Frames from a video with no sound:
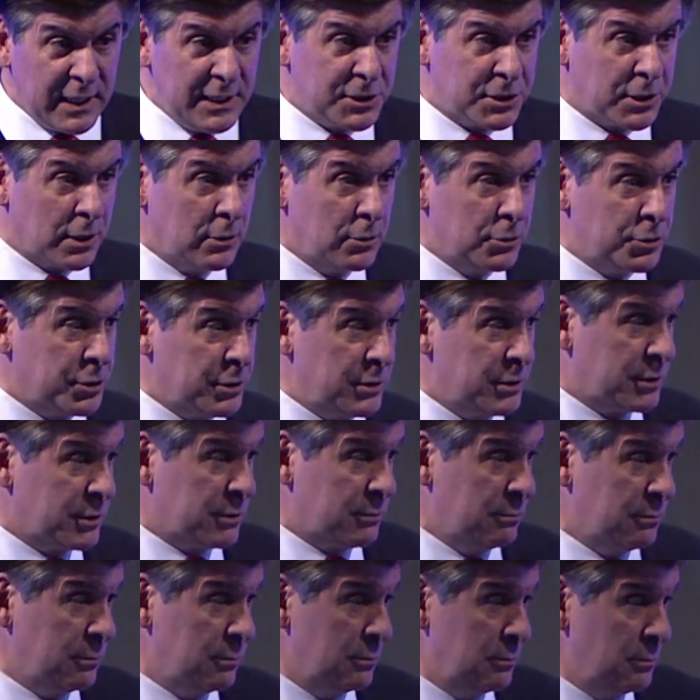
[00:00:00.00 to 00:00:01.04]
solutions.
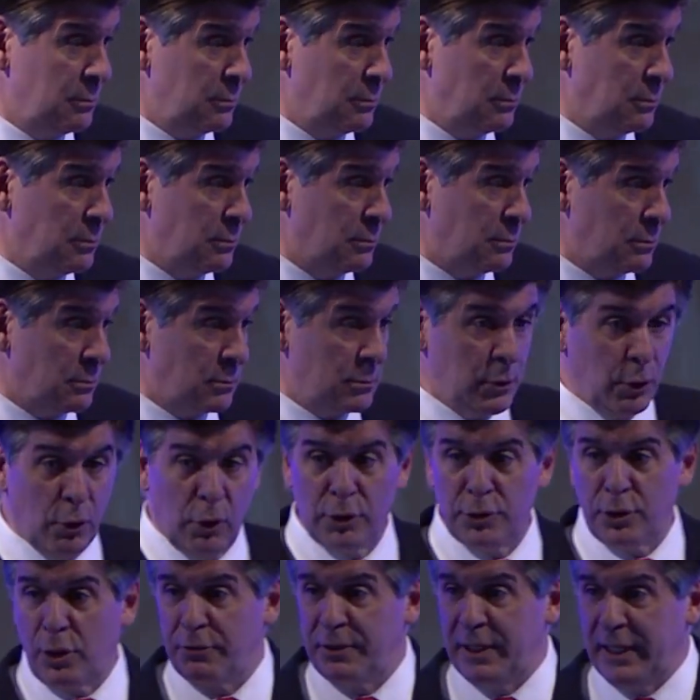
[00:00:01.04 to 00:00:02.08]
We all
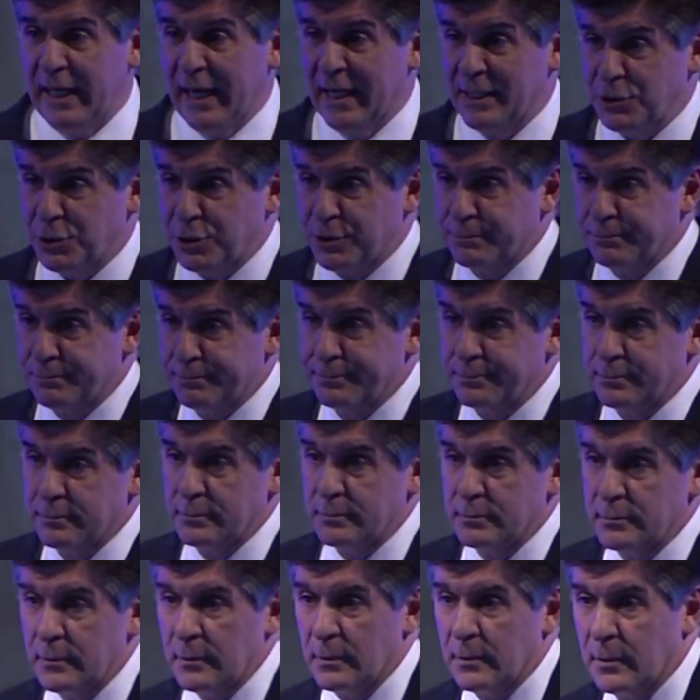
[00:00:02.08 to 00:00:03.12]
know the edge.
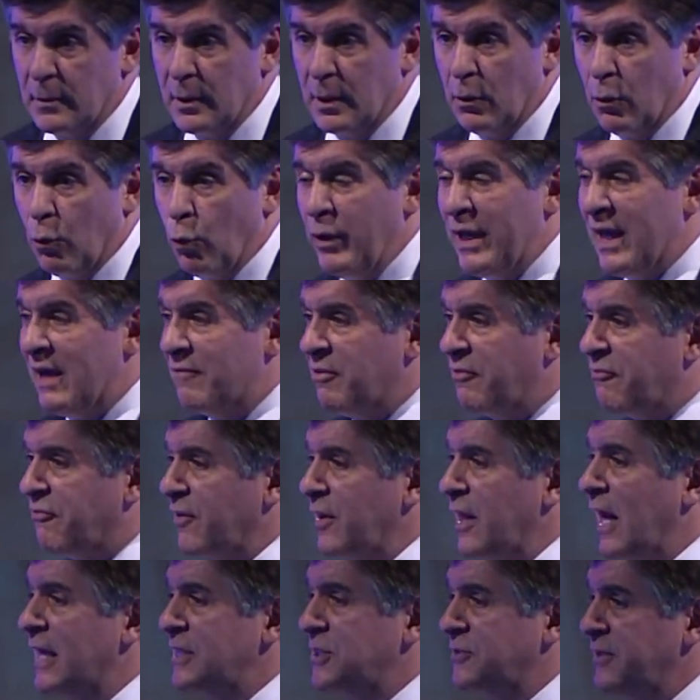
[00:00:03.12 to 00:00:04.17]
We have a
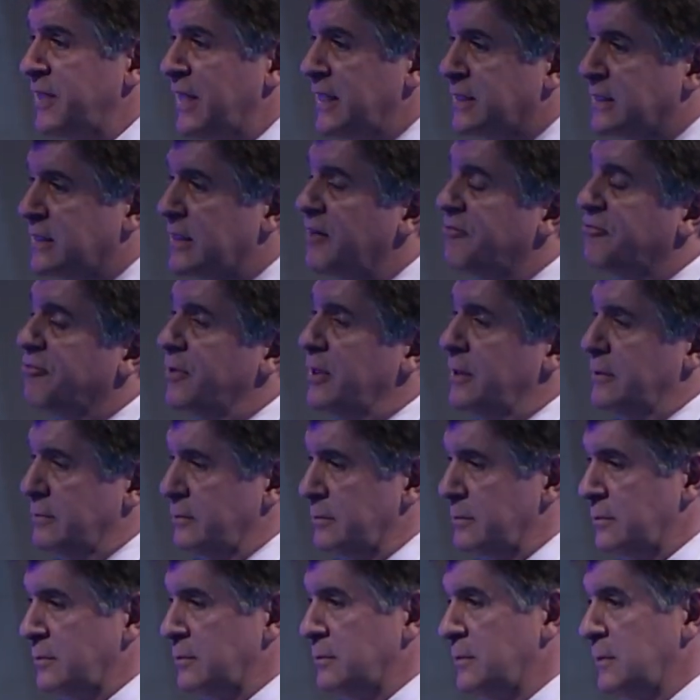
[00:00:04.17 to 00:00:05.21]
philosophy that's different.
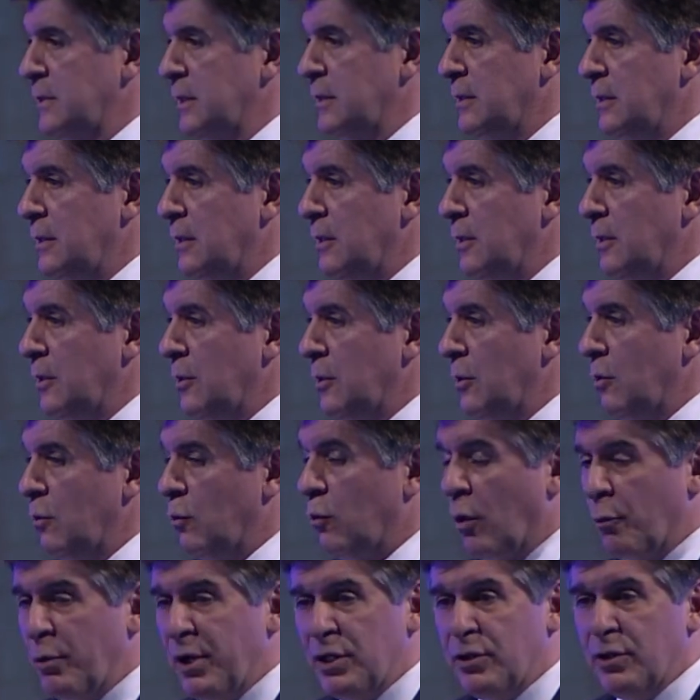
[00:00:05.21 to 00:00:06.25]

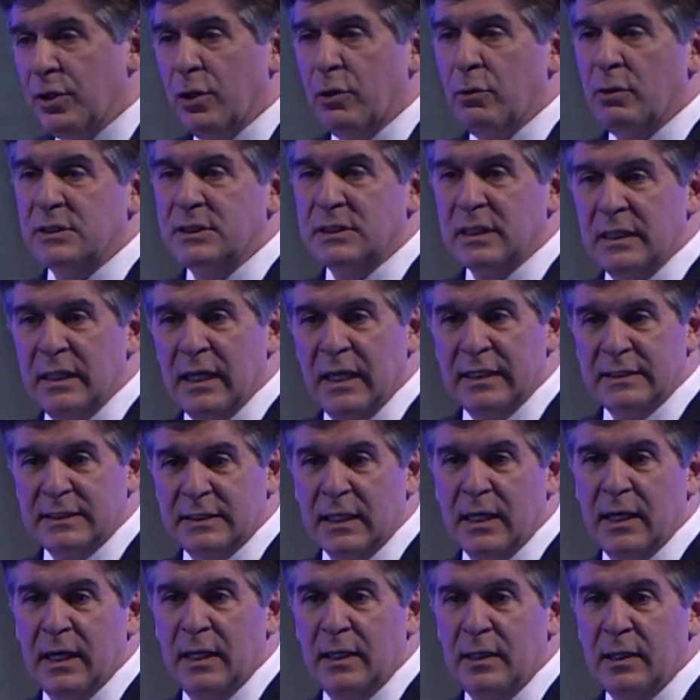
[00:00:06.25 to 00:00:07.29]
What we do is, and I
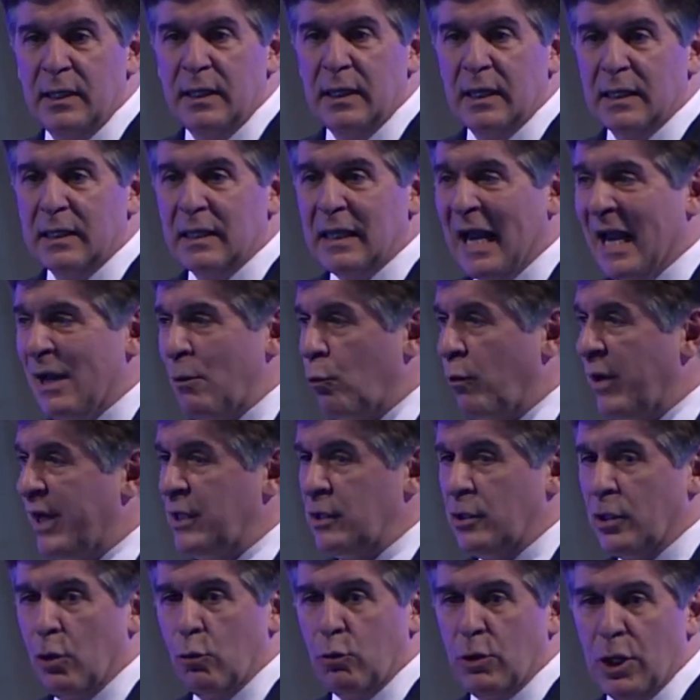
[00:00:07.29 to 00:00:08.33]
said, lightweight,
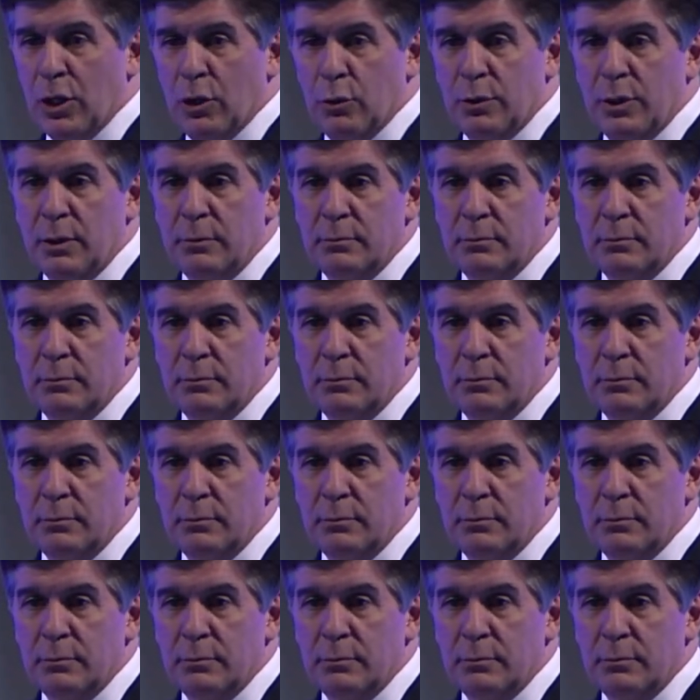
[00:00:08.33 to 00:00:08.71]
low code.